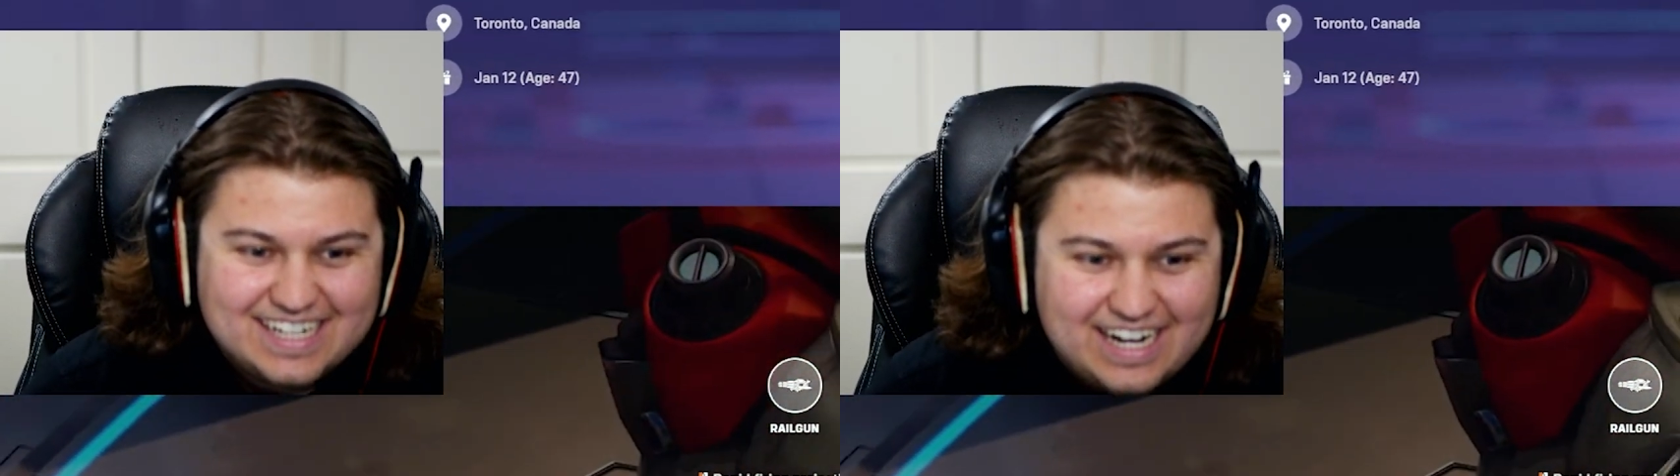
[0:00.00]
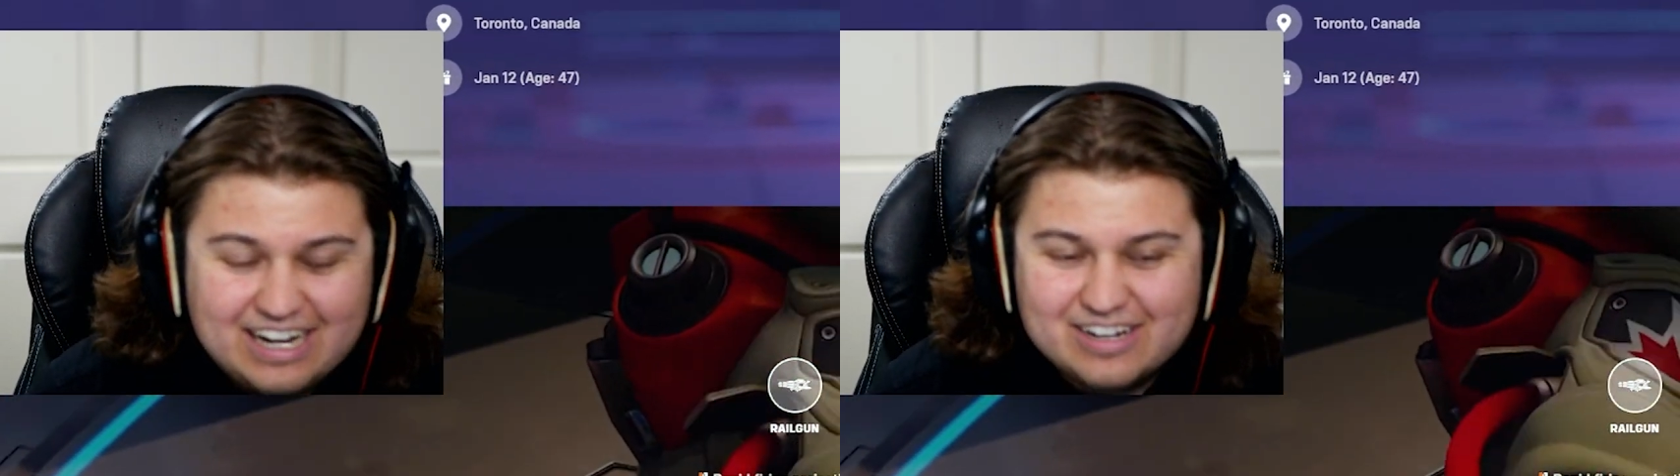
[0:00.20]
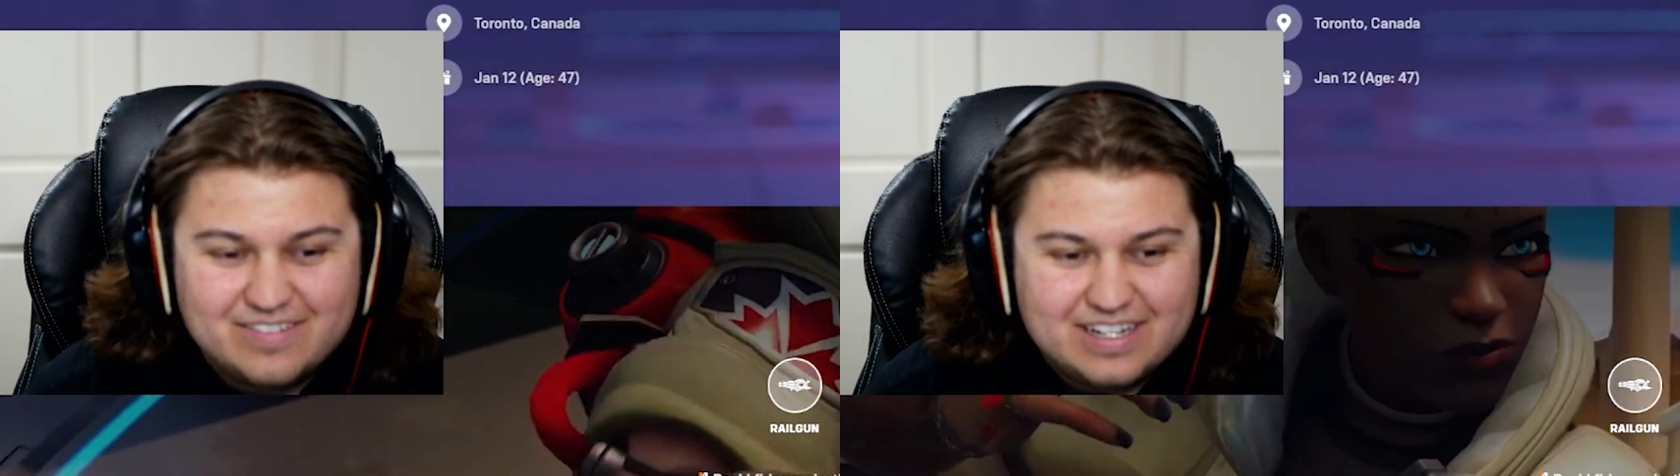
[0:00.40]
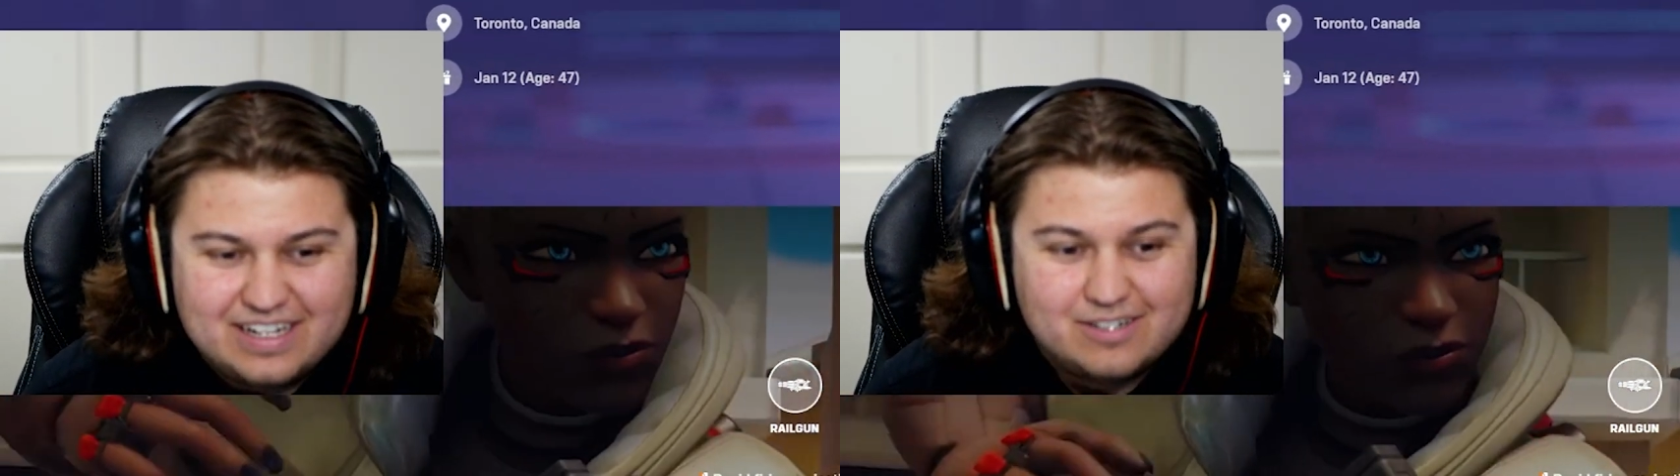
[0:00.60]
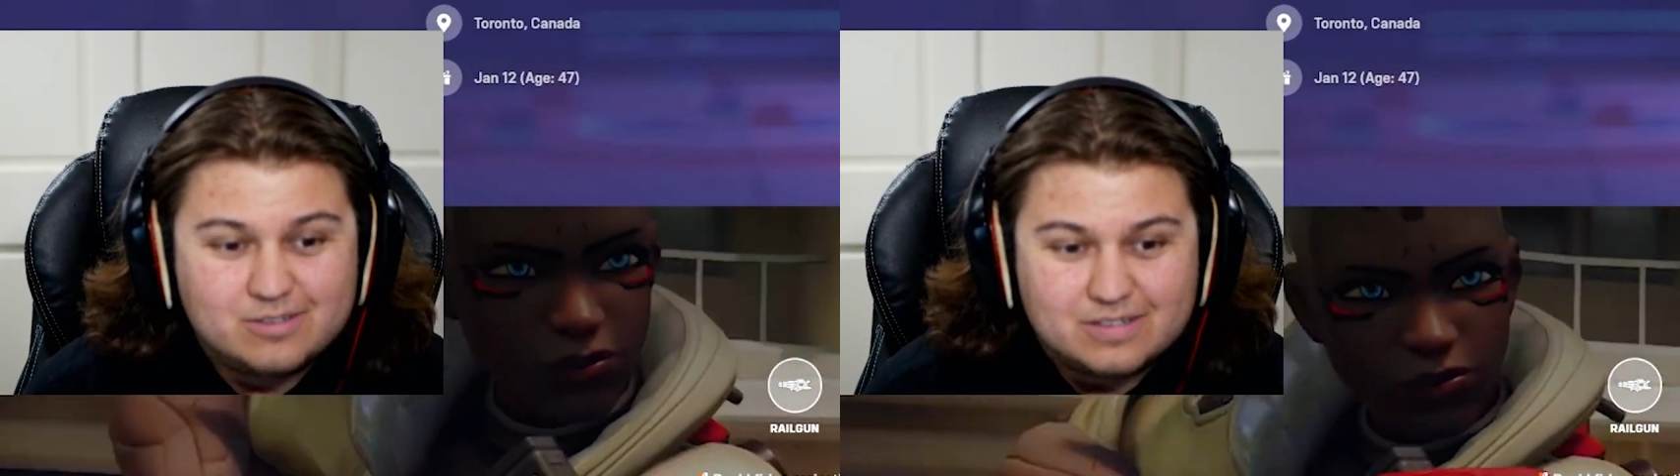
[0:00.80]
I don't even
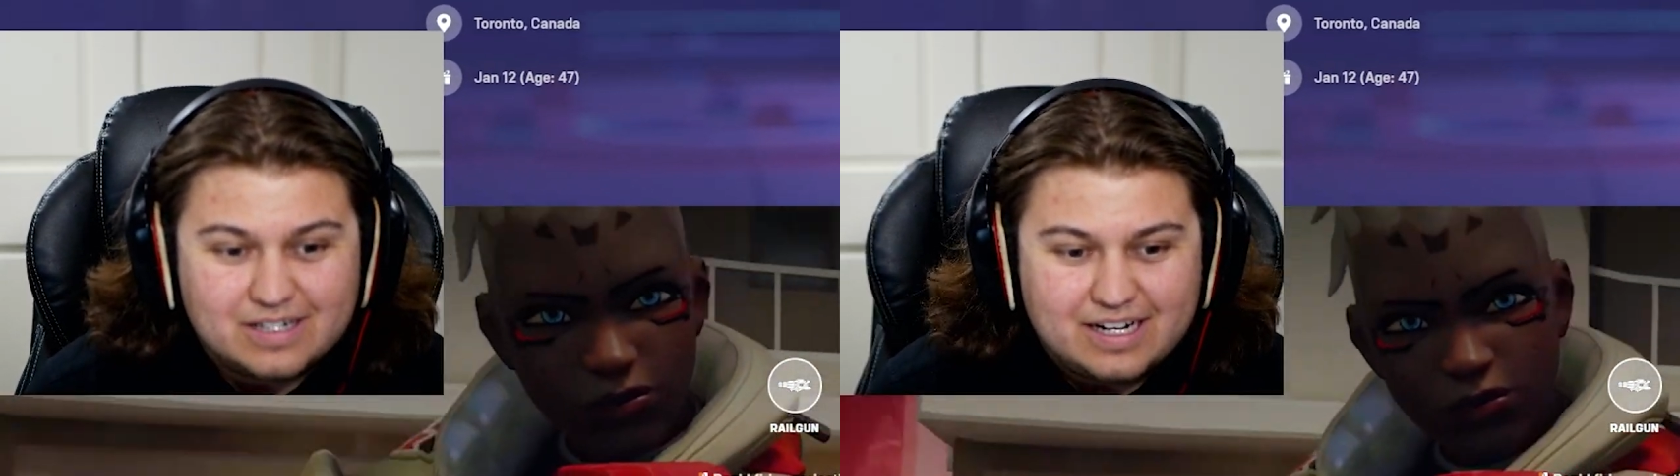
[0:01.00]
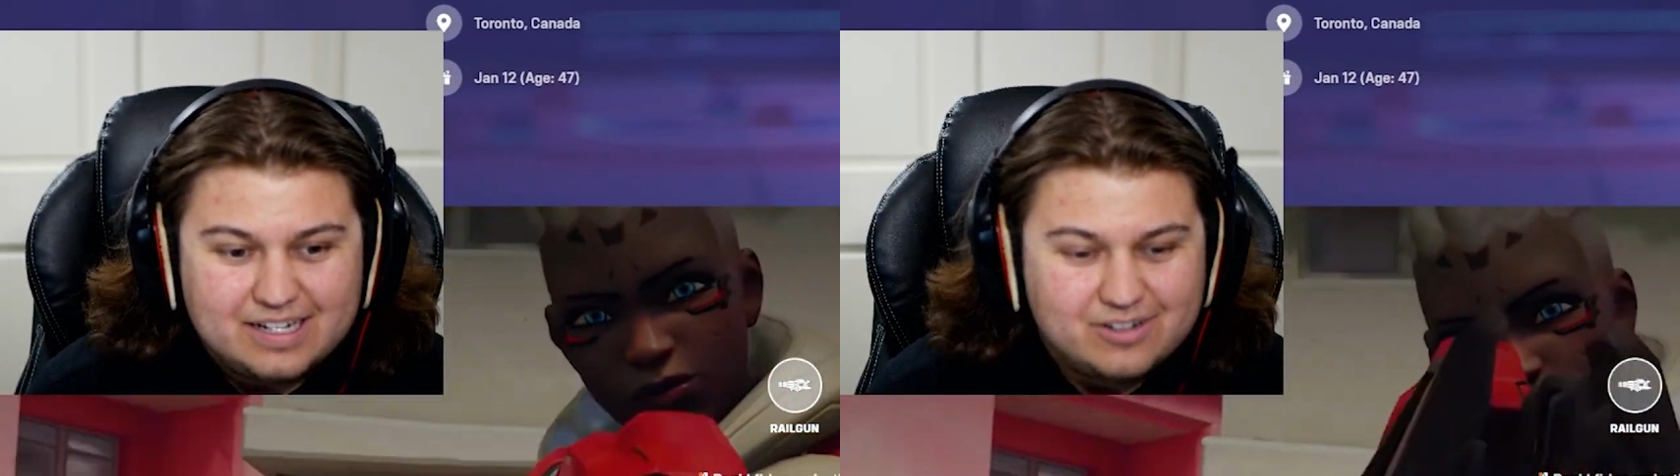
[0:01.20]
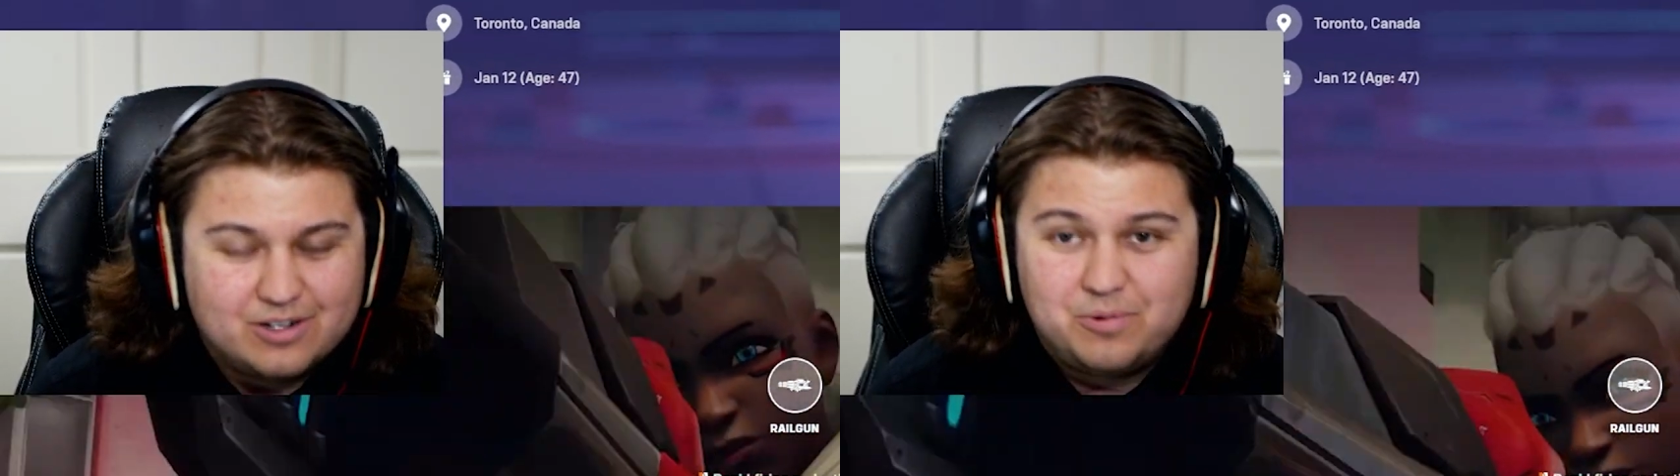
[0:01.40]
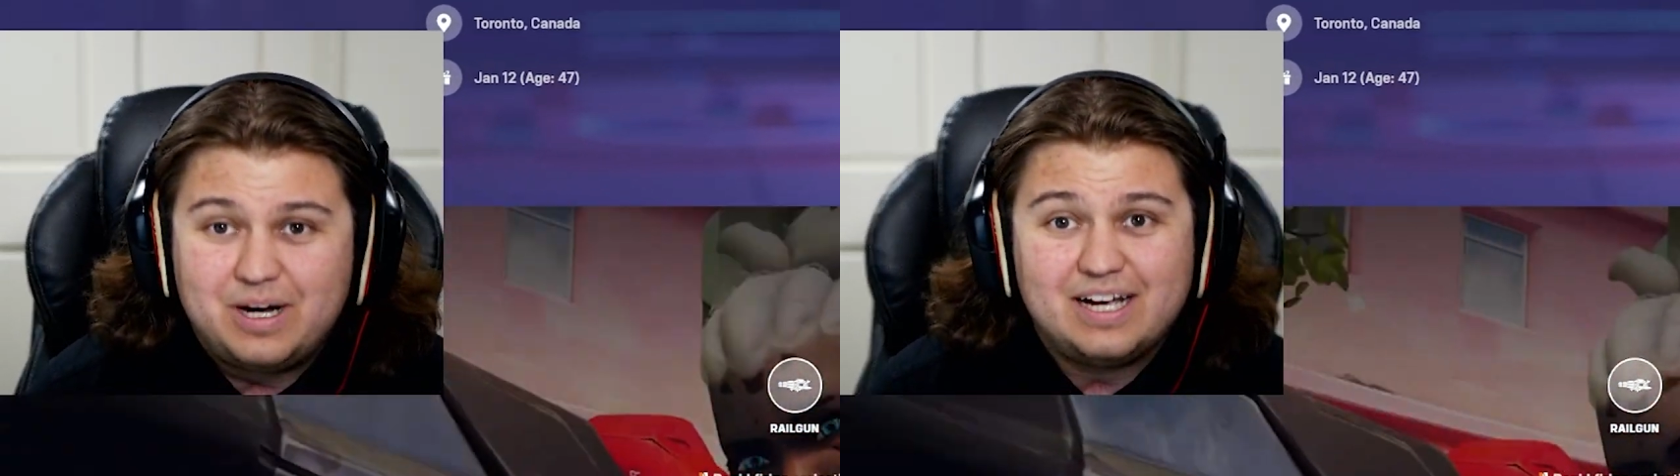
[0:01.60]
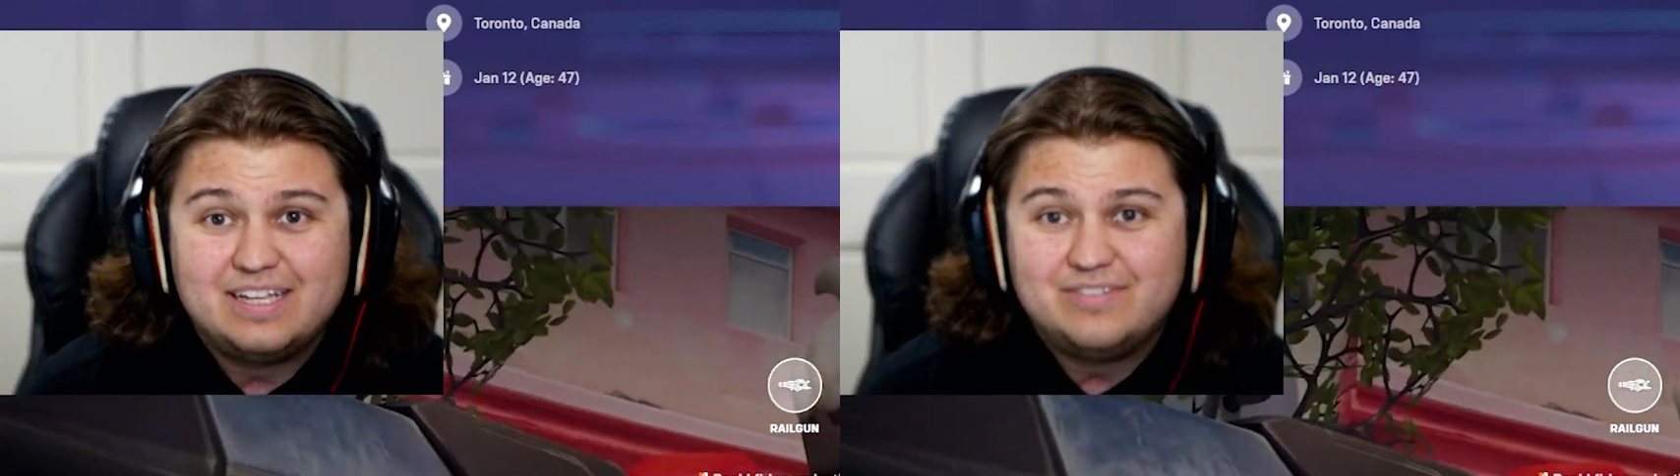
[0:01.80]
know. I don't know
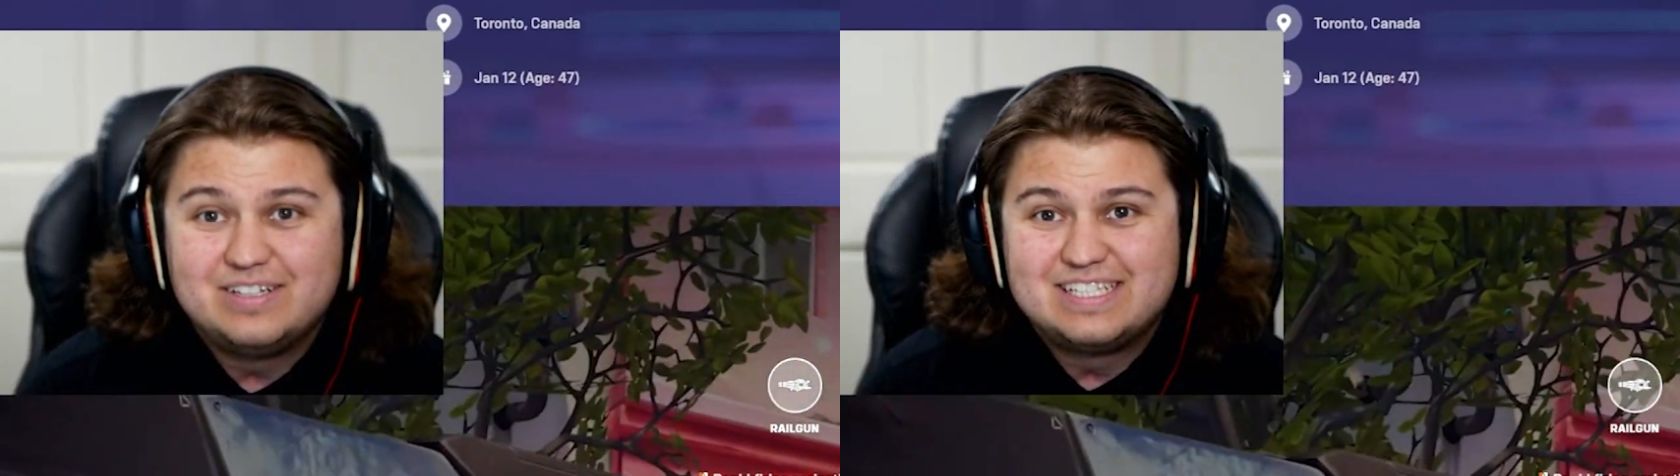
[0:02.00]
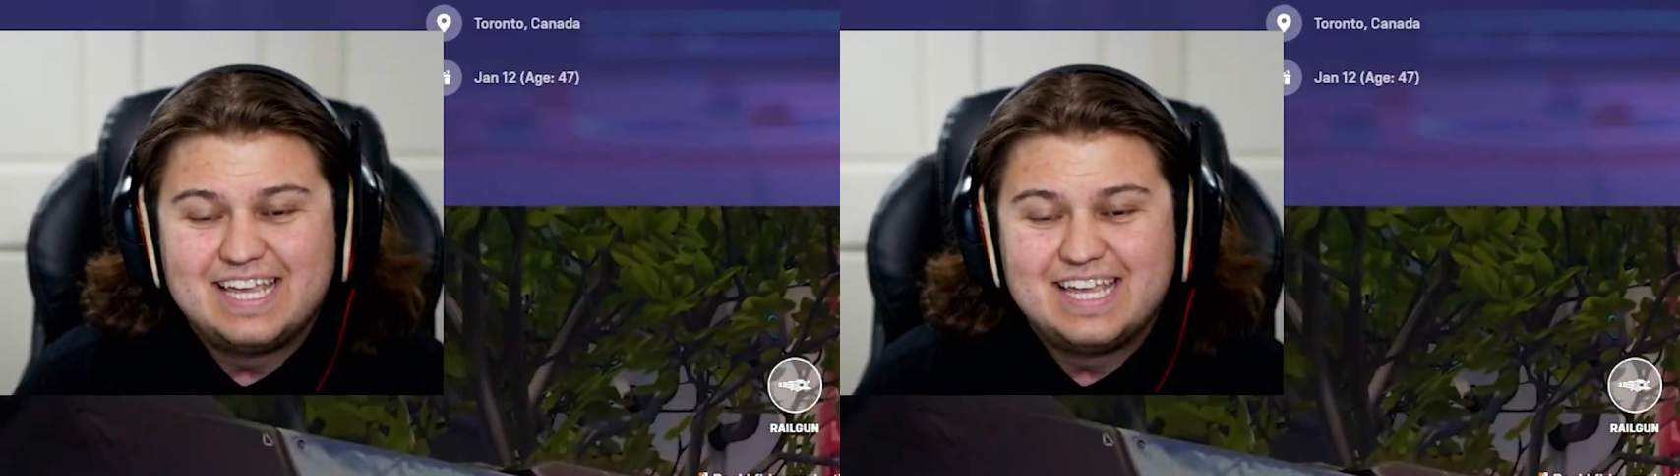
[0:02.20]
why I even